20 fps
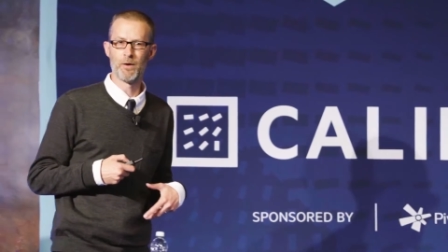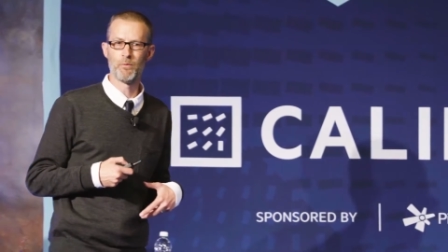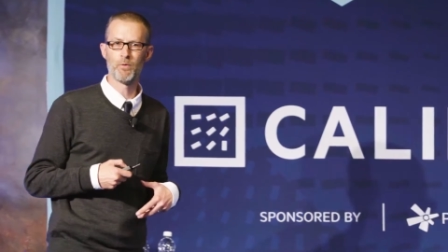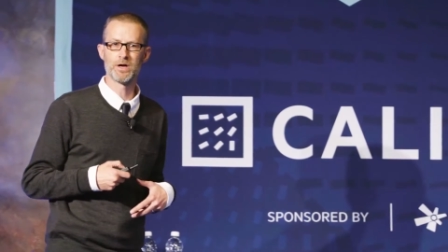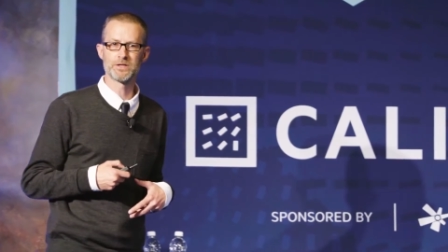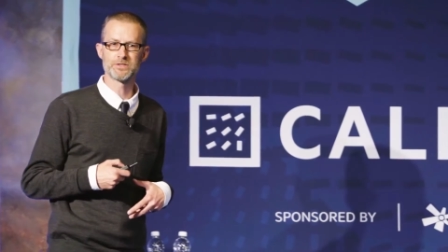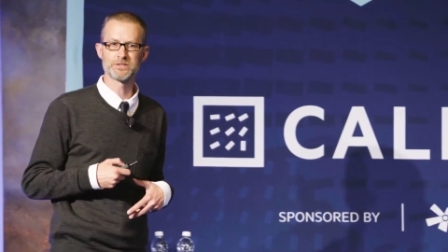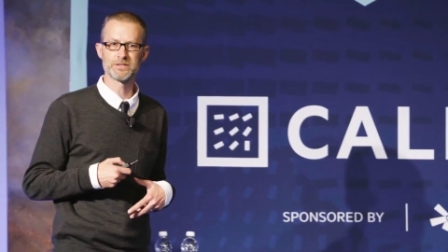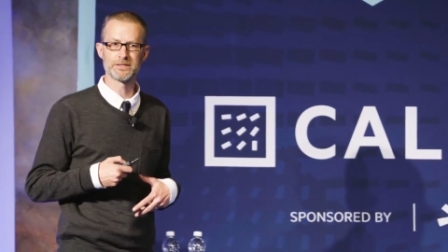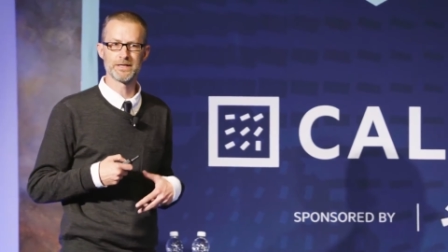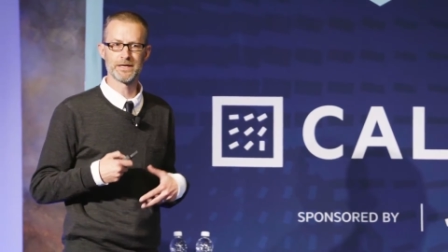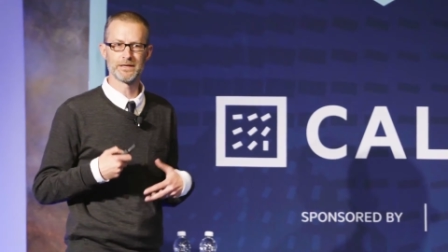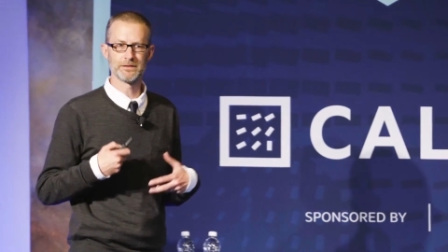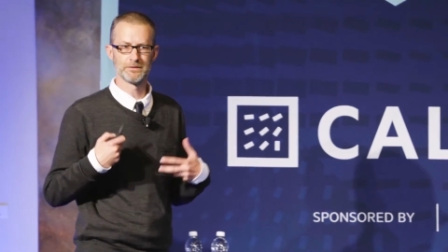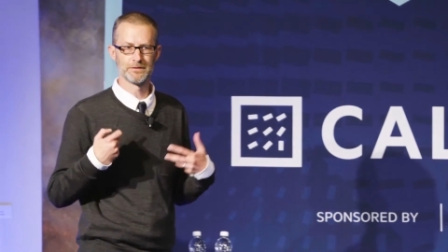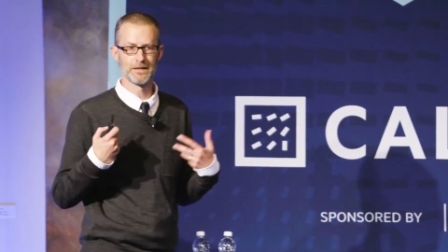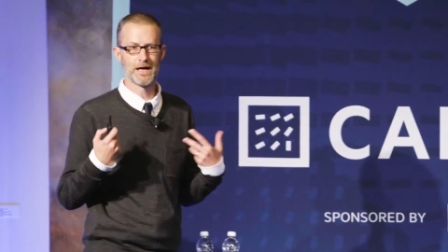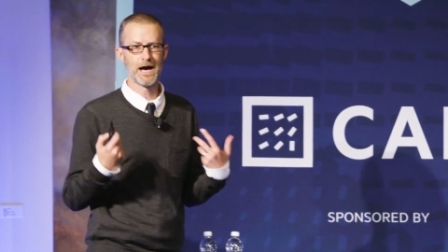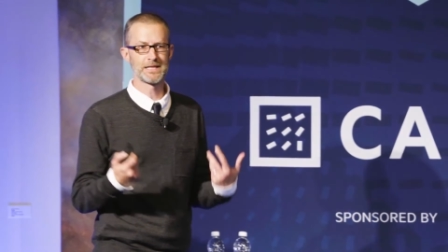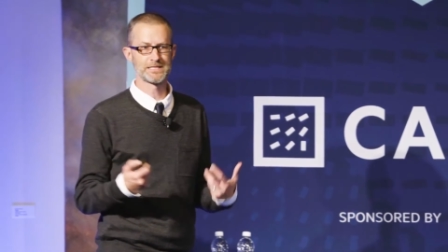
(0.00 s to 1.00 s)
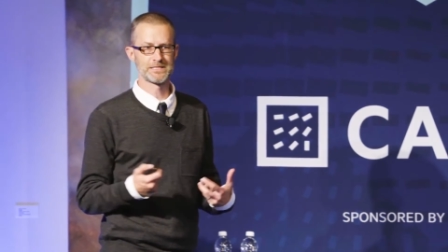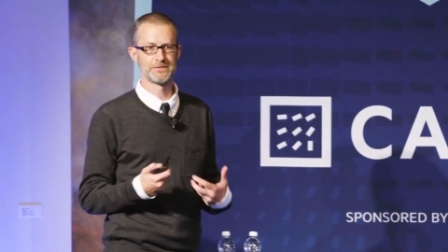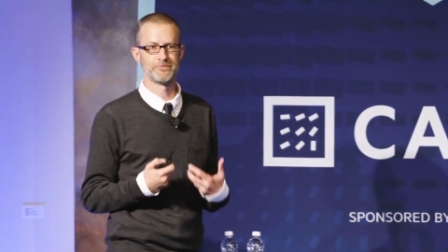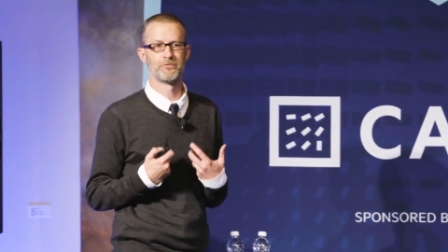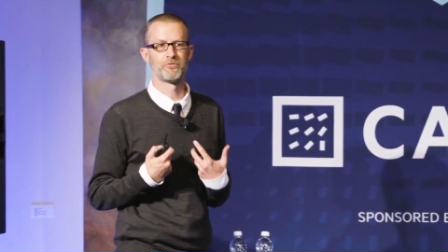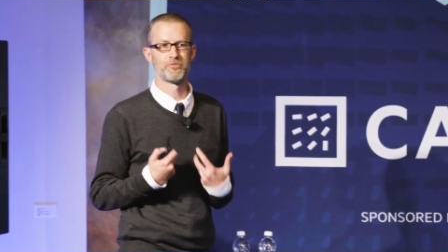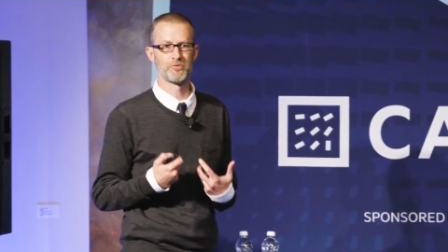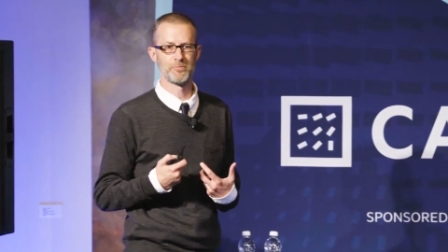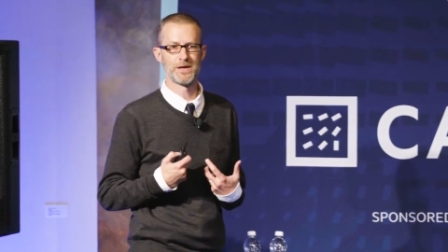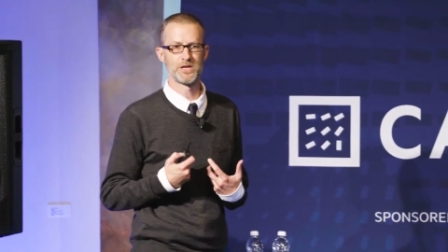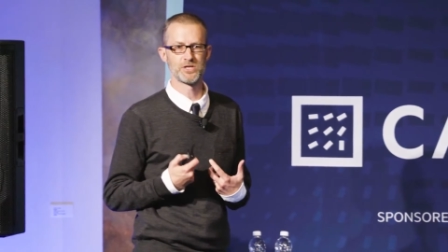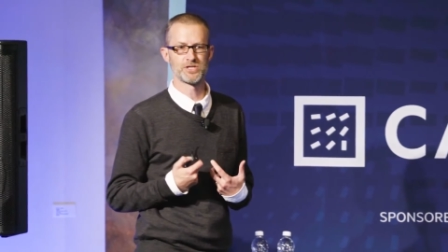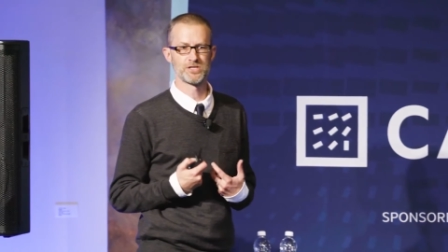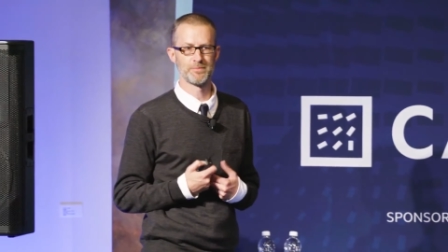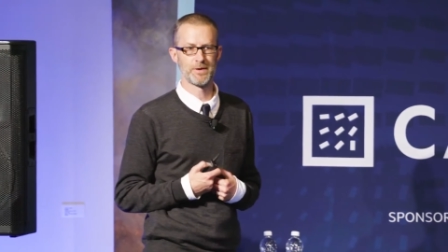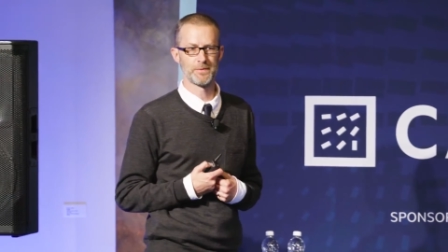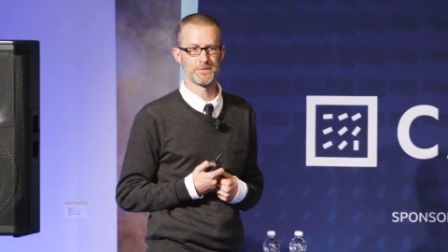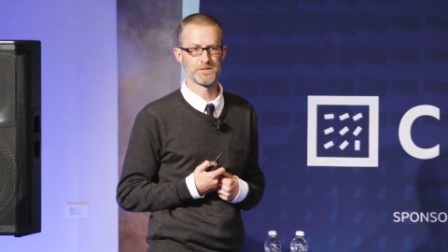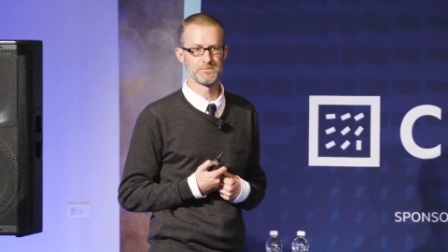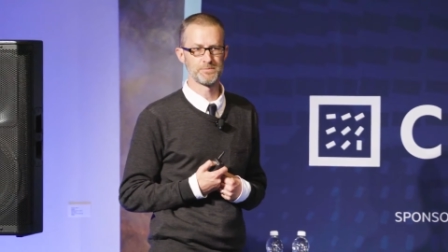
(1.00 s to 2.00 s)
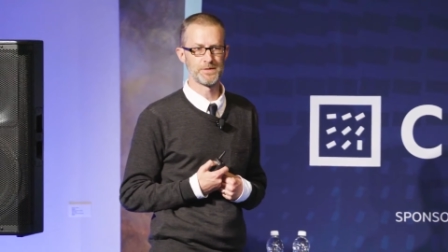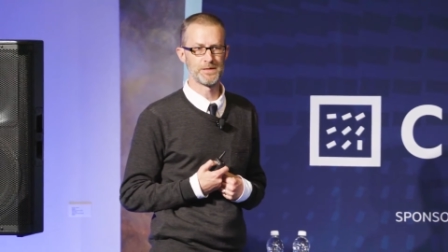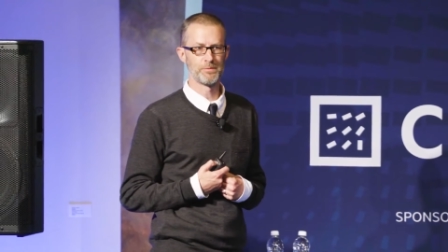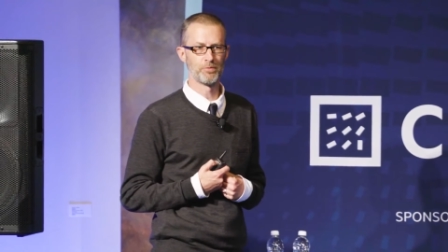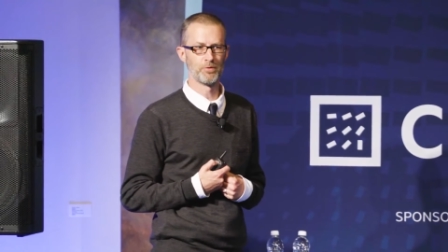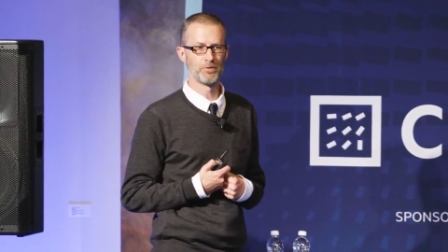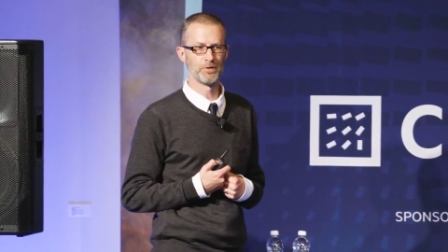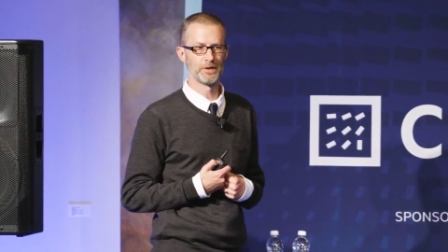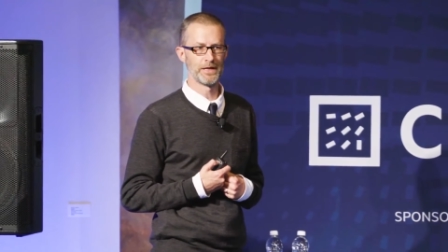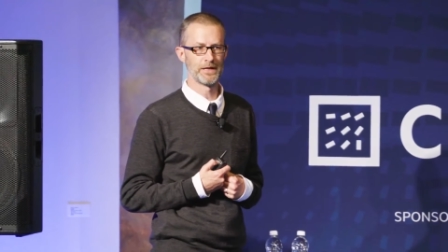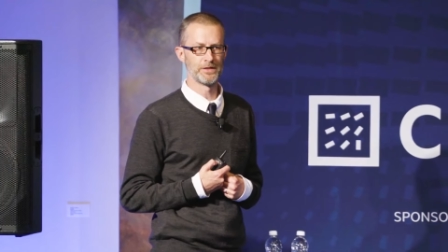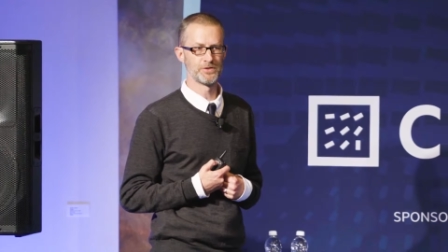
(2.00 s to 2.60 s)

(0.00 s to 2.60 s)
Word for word: I want to get lots of information about these people,